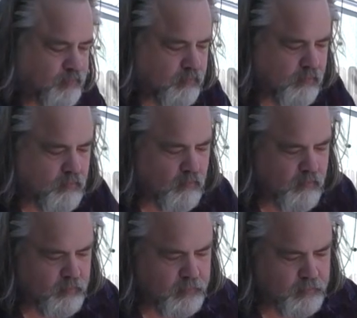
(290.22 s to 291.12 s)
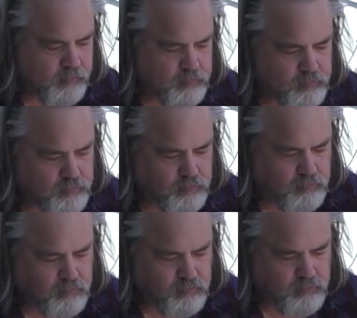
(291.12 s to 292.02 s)

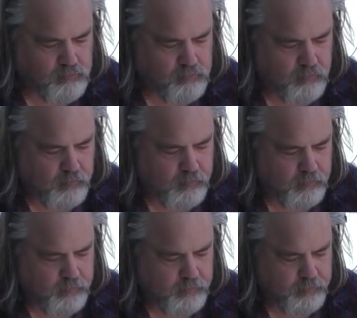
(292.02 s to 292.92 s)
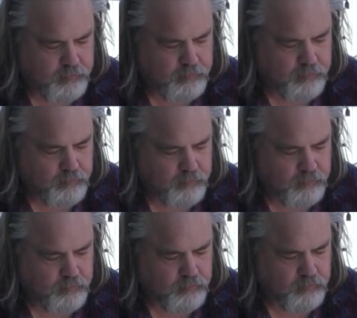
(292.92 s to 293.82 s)

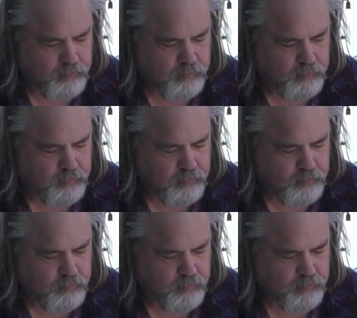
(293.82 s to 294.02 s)
Nothing is said.